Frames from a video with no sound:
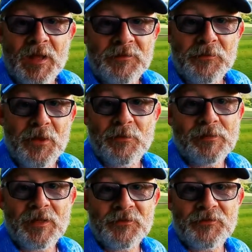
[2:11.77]
I don't know.
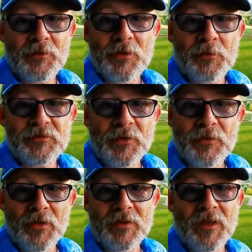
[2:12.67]
I just don't know what's
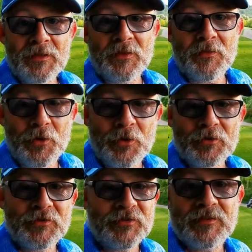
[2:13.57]
going on. I got the
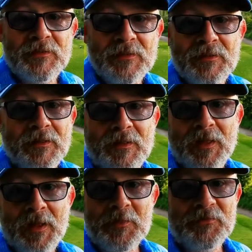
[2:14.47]
hooks
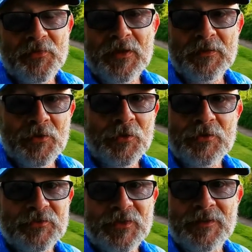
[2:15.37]
and I'm fighting the
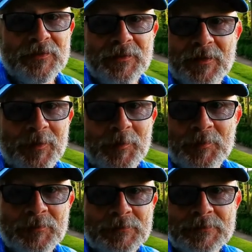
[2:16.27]
hooks, and
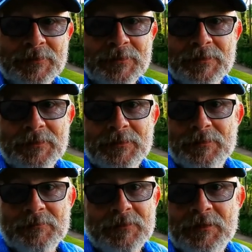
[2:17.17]

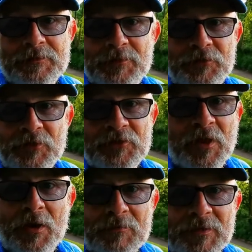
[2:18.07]
you just
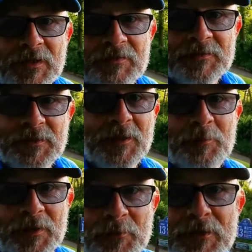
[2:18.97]
can't release the
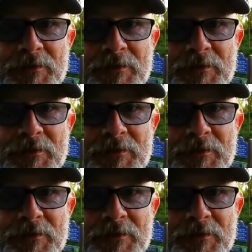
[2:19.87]
club head